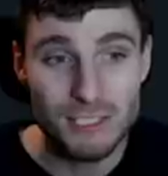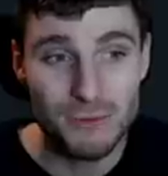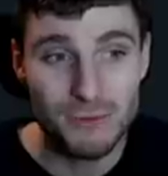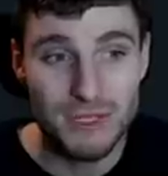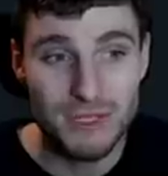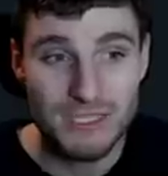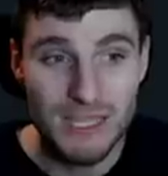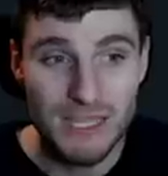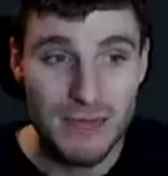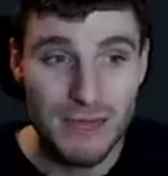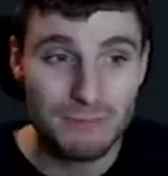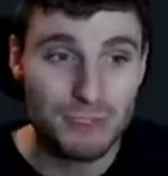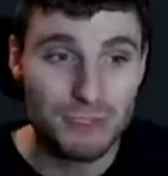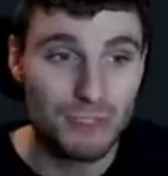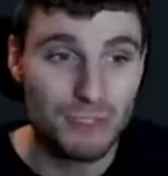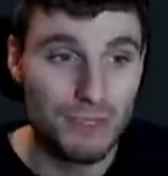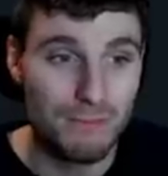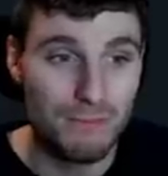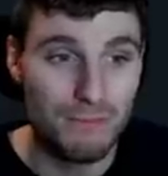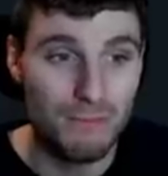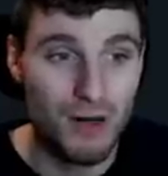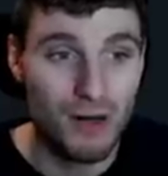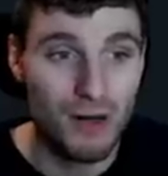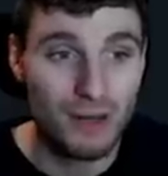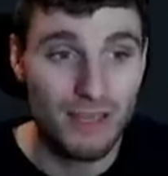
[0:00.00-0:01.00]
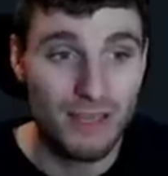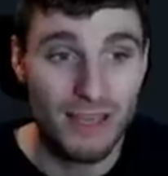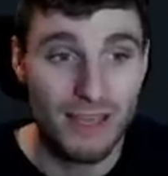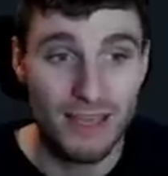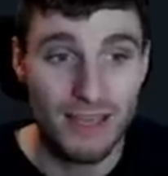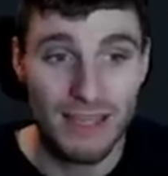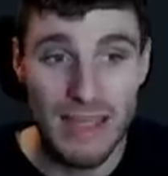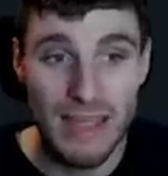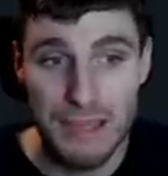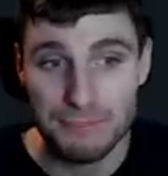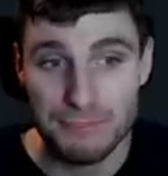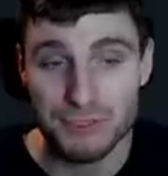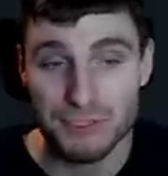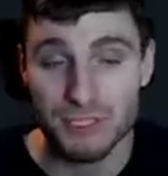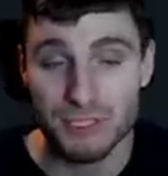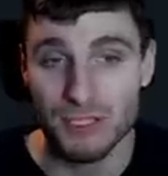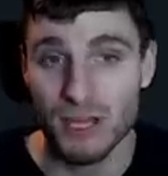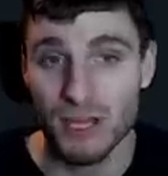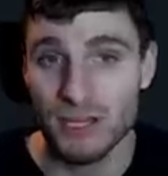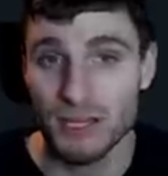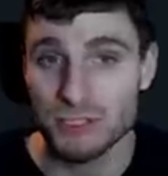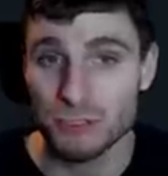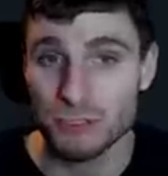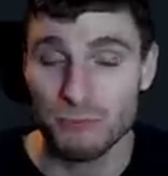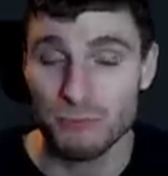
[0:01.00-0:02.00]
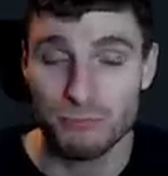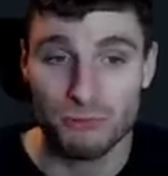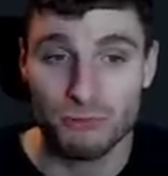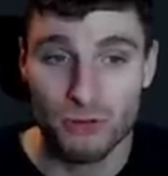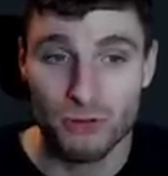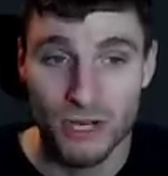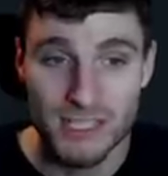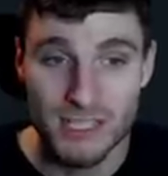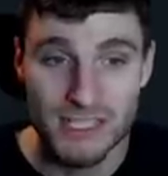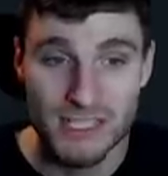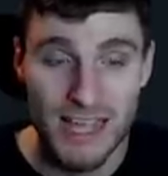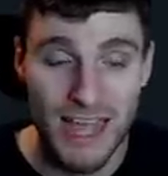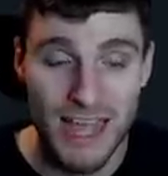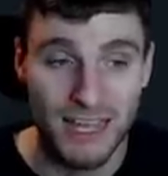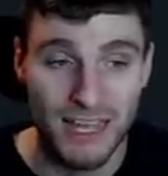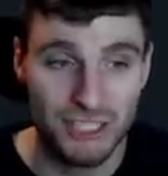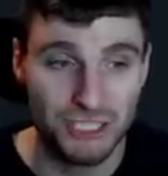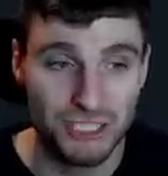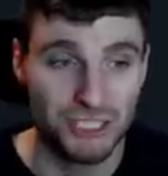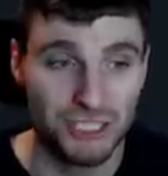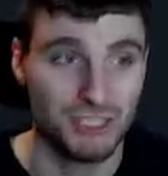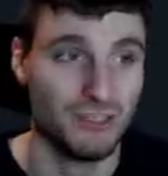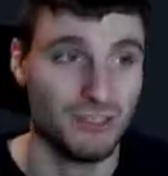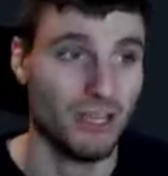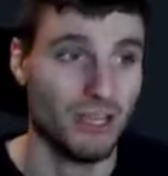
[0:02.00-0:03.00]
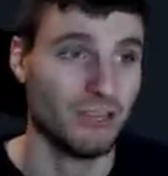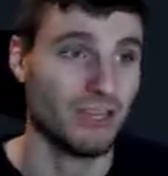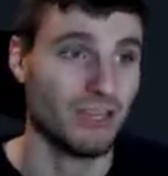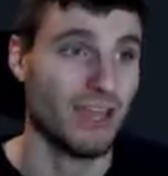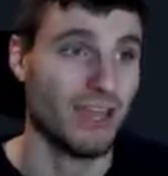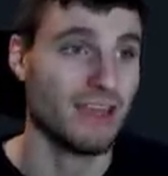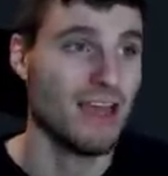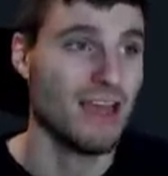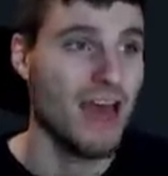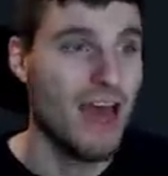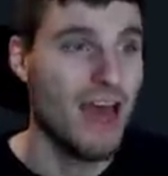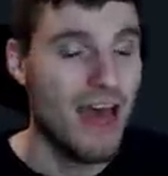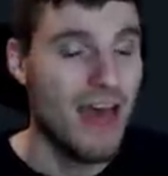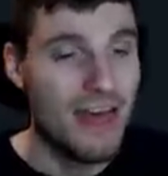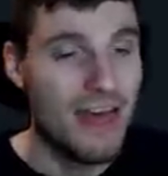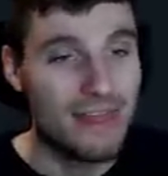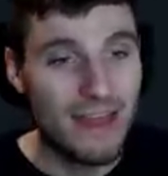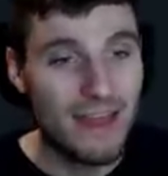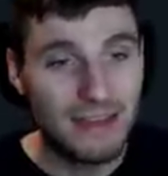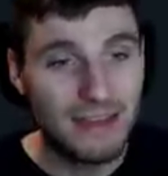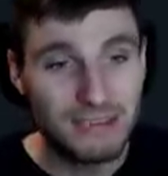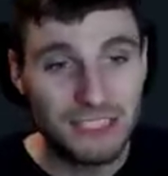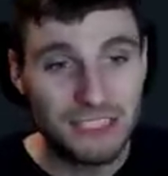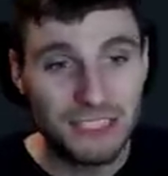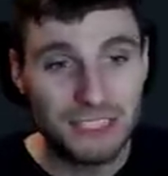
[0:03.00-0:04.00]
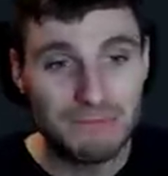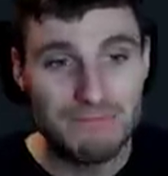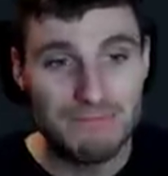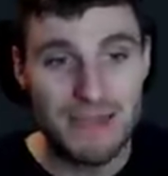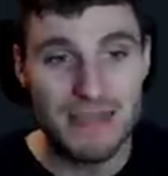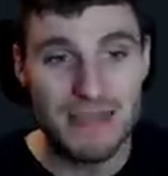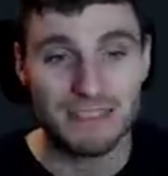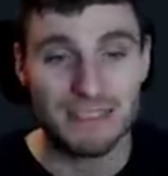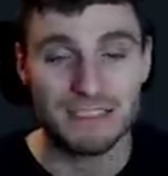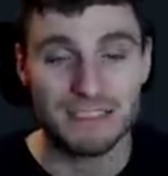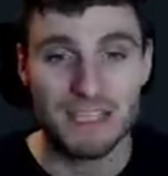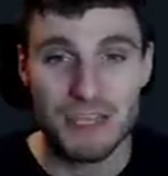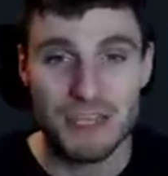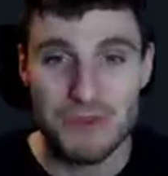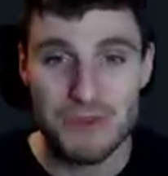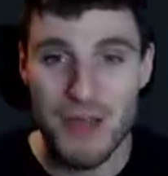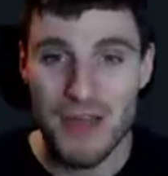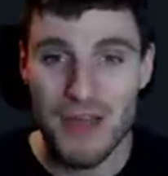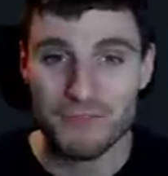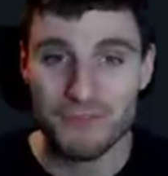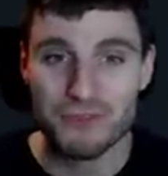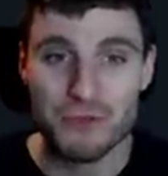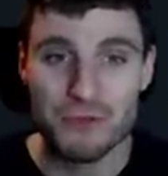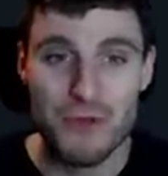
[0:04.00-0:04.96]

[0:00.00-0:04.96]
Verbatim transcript: adapt to the market and capitalize on price action. Okay, that just means that you have to